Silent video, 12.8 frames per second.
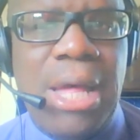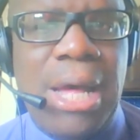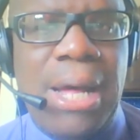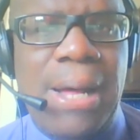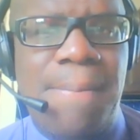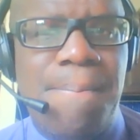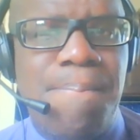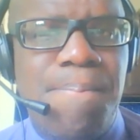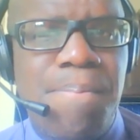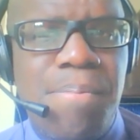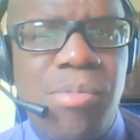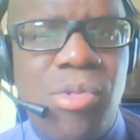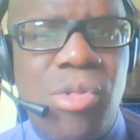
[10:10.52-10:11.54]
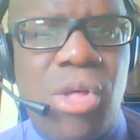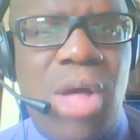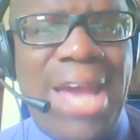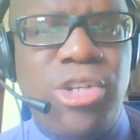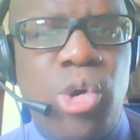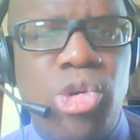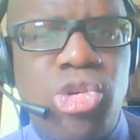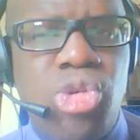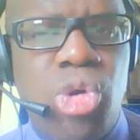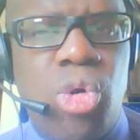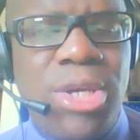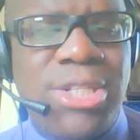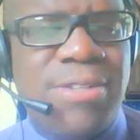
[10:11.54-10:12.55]
I don't
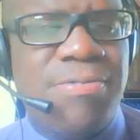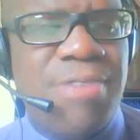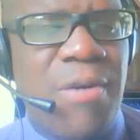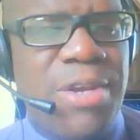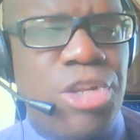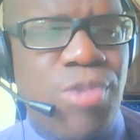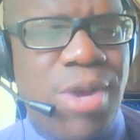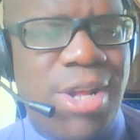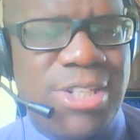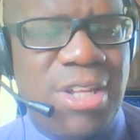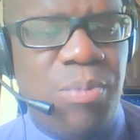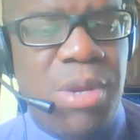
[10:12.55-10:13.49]
know. It's very interesting.